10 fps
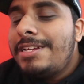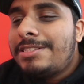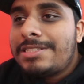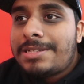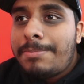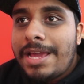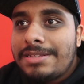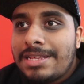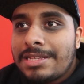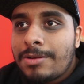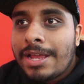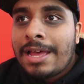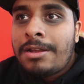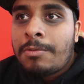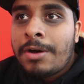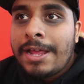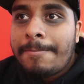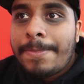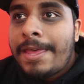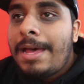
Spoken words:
It's just amazing, so I cannot wait.